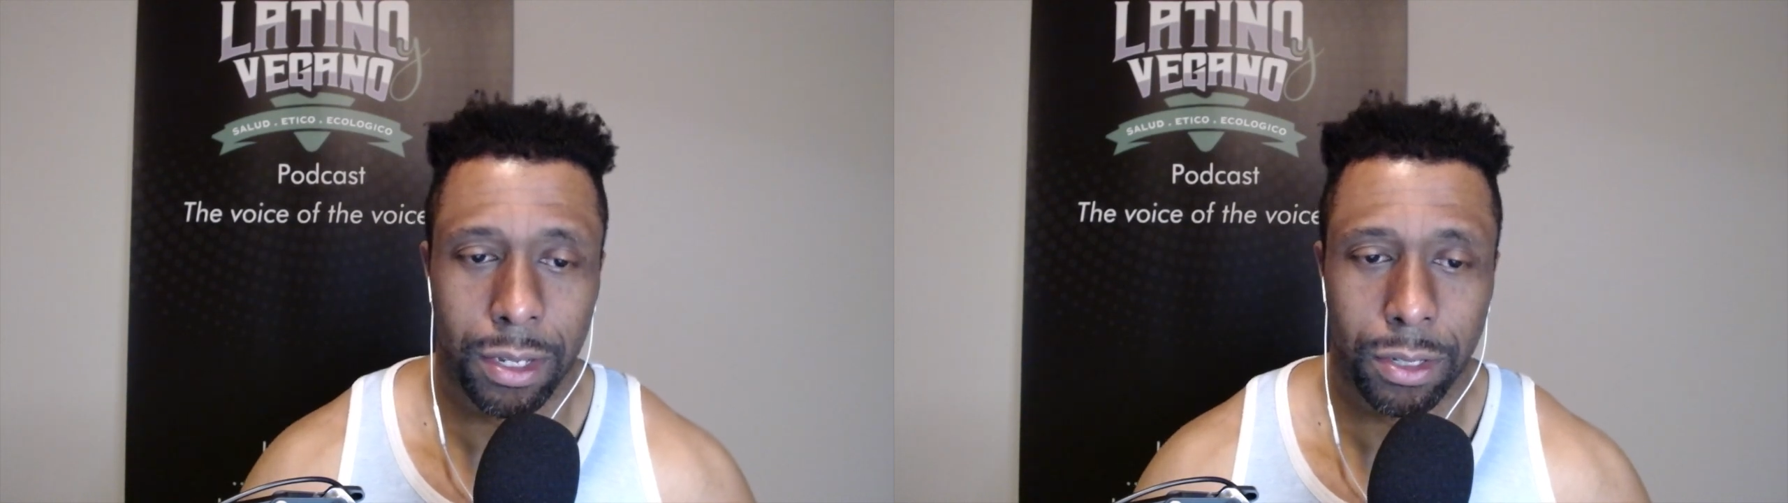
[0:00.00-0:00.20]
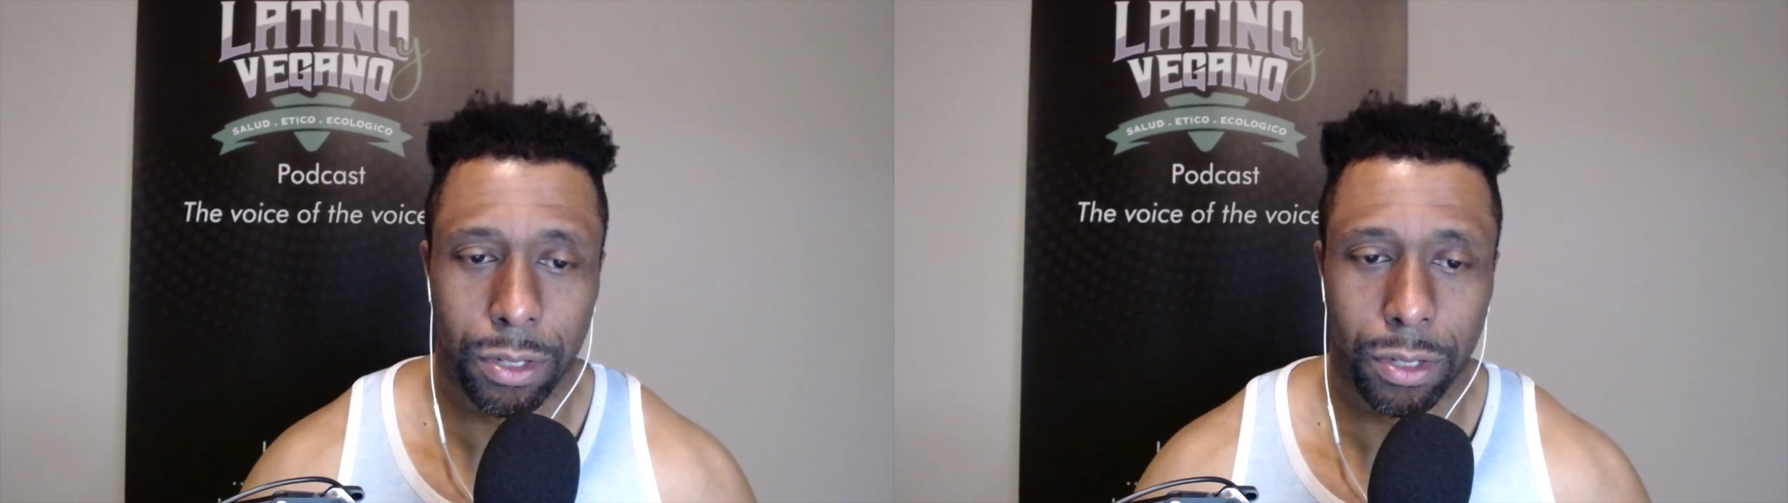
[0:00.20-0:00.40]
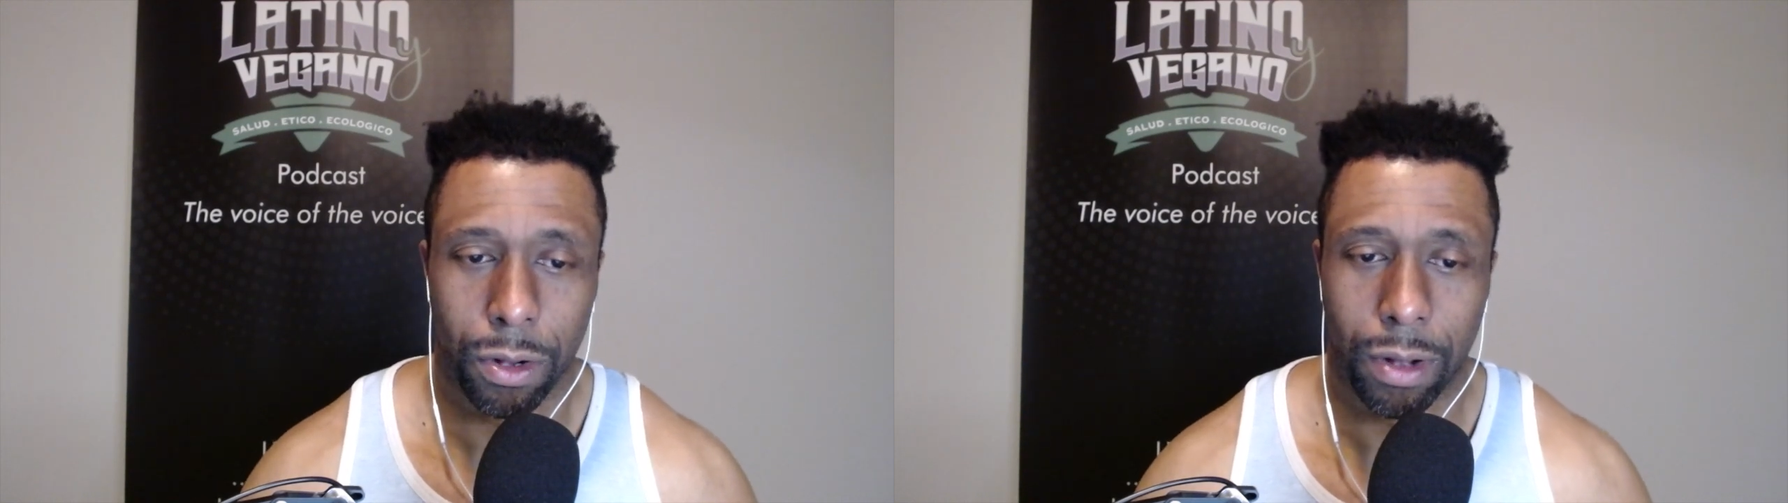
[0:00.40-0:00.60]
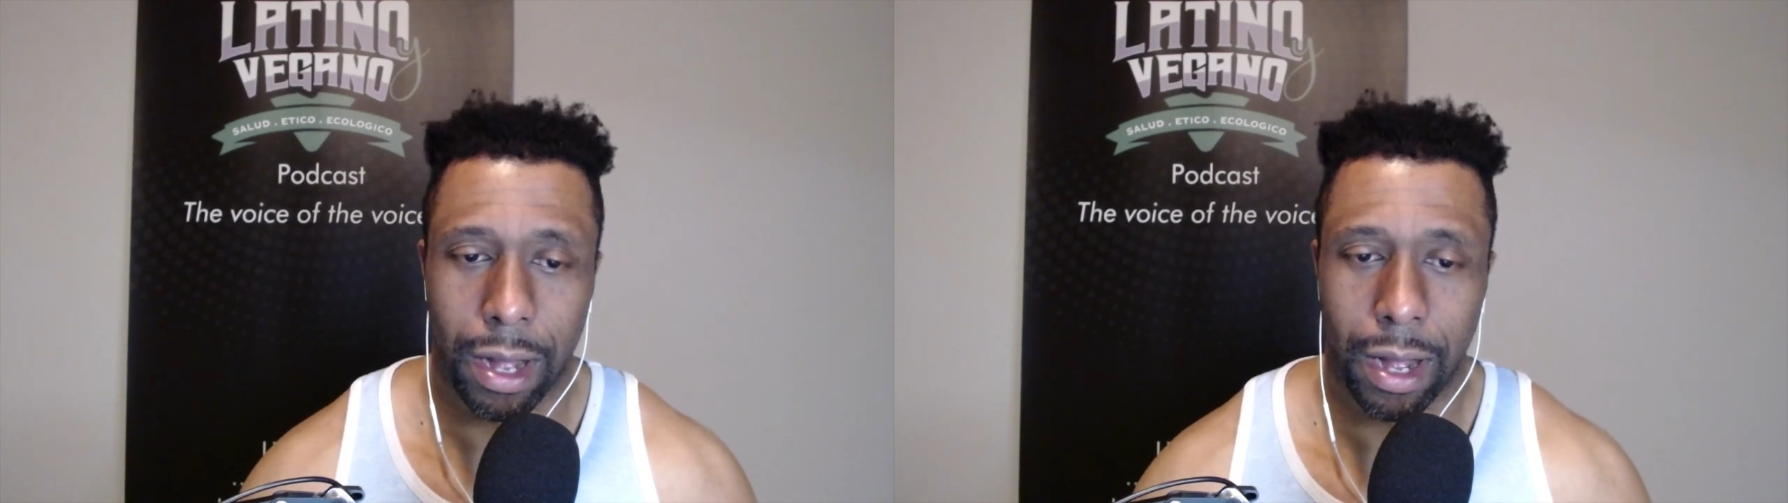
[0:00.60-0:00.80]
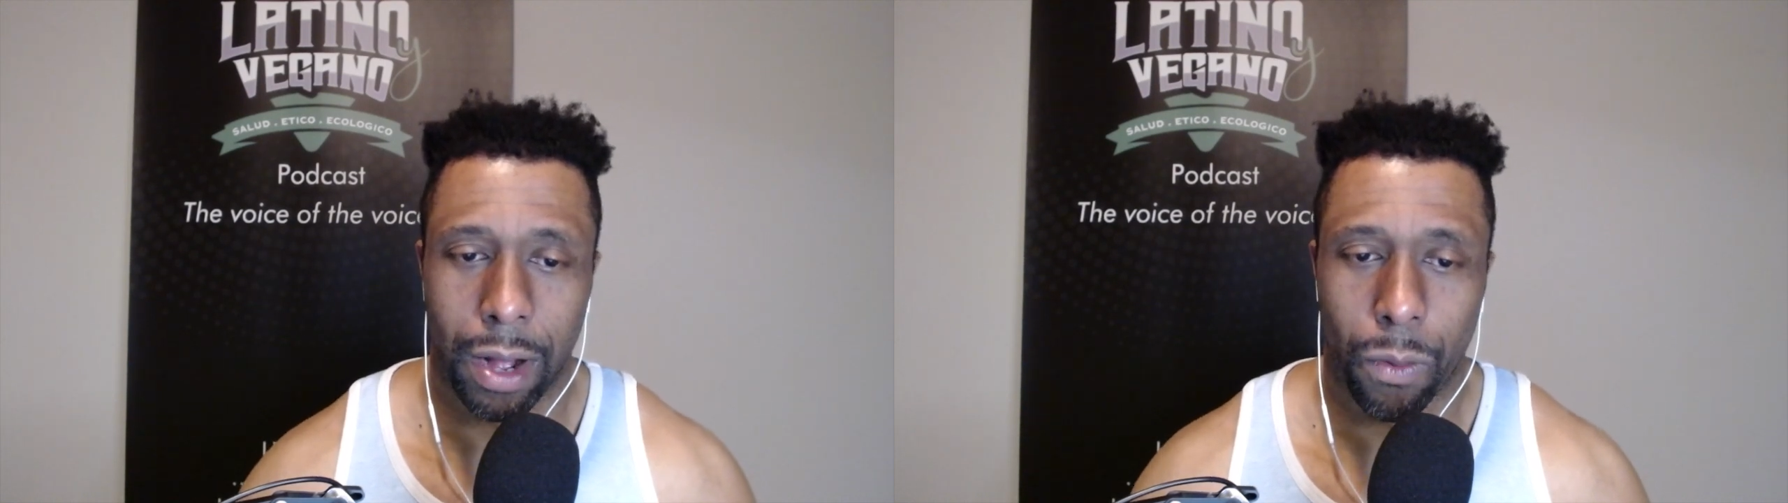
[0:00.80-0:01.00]
So
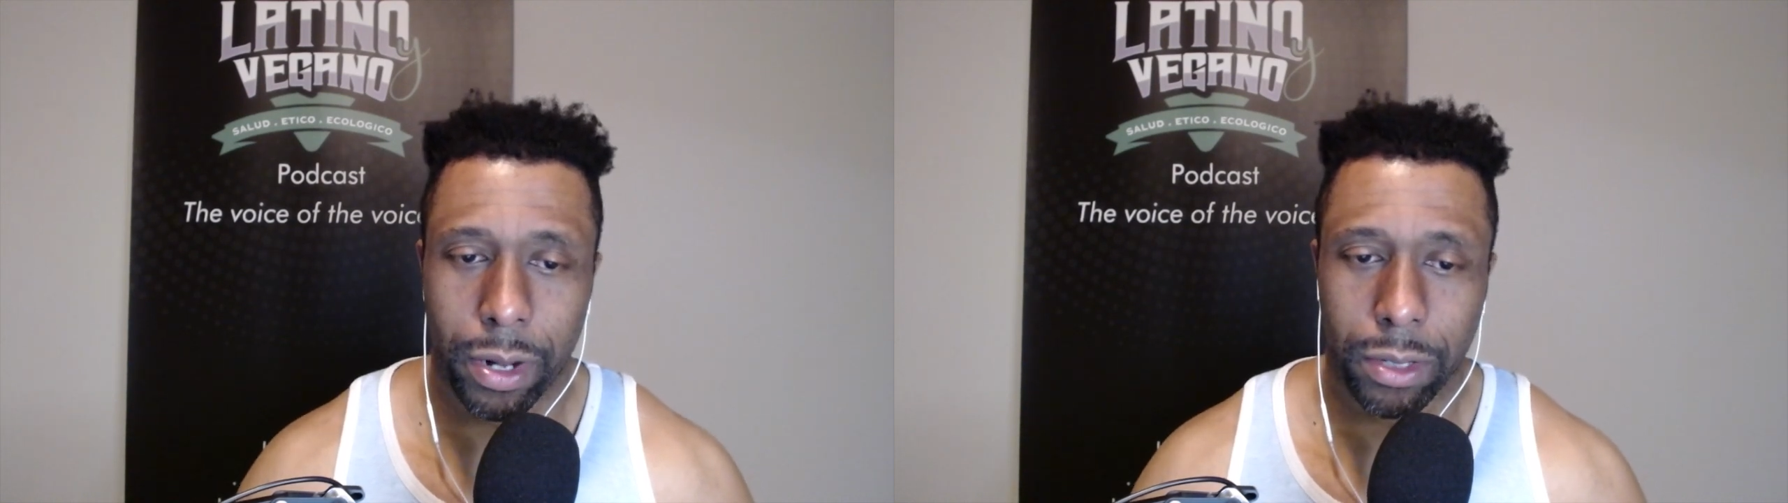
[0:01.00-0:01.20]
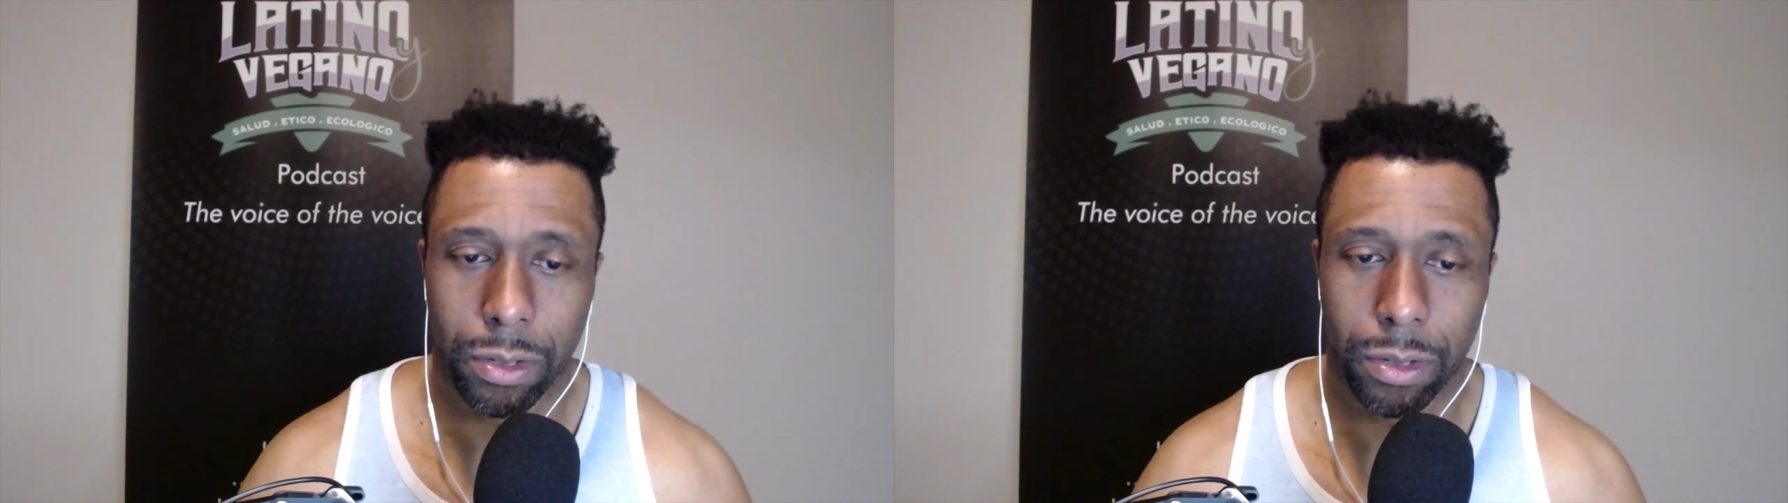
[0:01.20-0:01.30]
I wanted